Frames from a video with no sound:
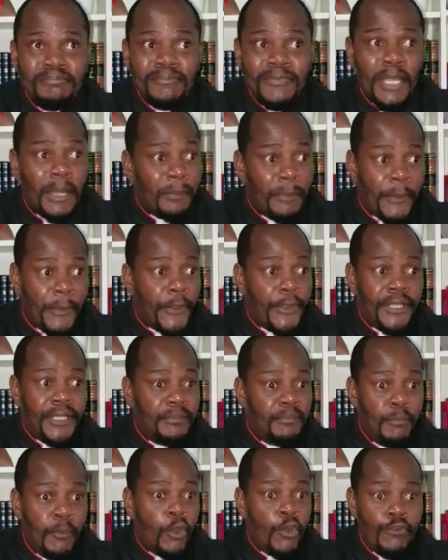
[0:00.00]
a burden
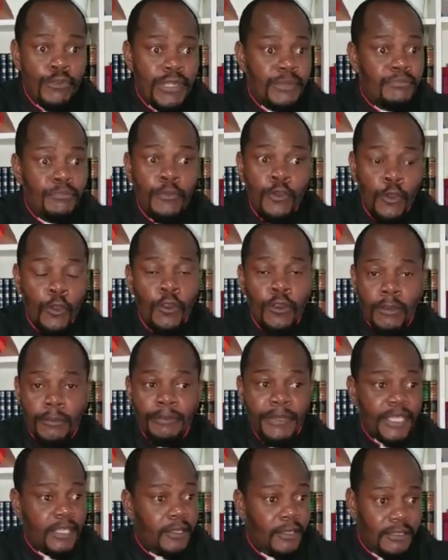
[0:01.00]
more and more
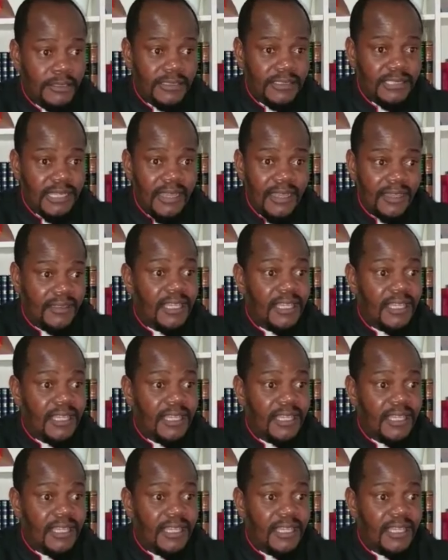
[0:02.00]
because